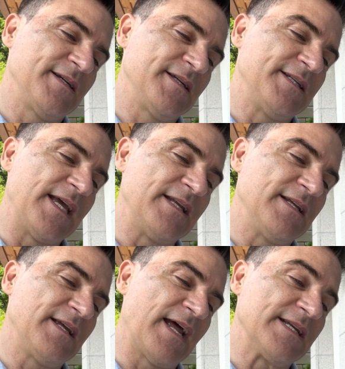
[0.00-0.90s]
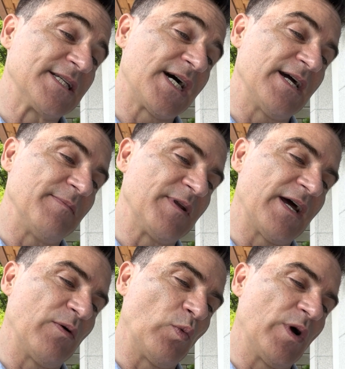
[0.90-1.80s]
dated and timed
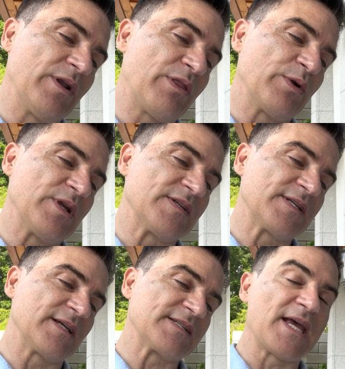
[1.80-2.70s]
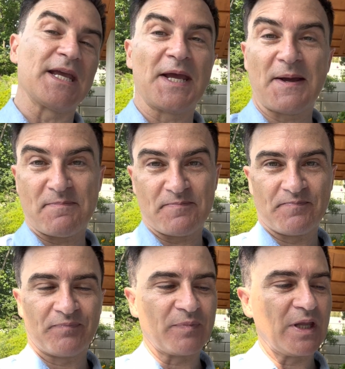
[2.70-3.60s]
at 1:36 a.m.
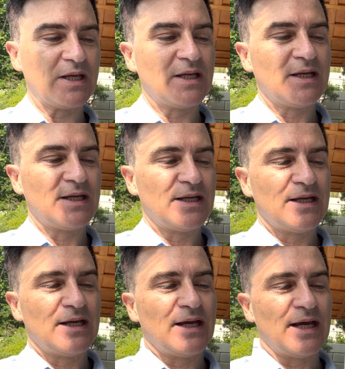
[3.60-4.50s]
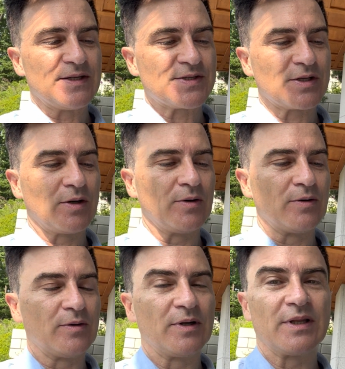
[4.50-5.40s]
And
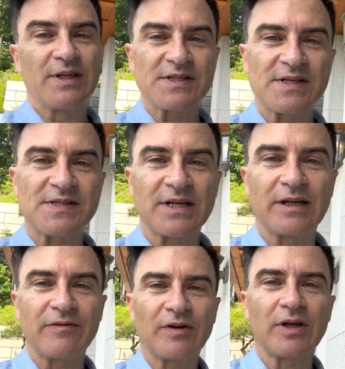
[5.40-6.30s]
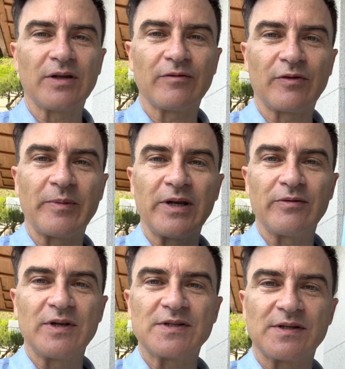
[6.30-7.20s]
so this is significant for many
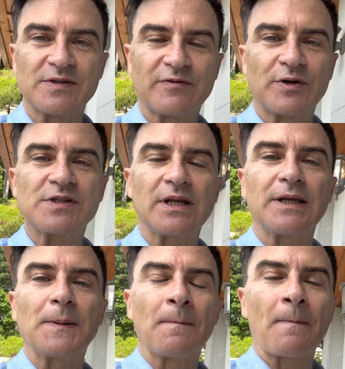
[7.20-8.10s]
reasons. Firstly,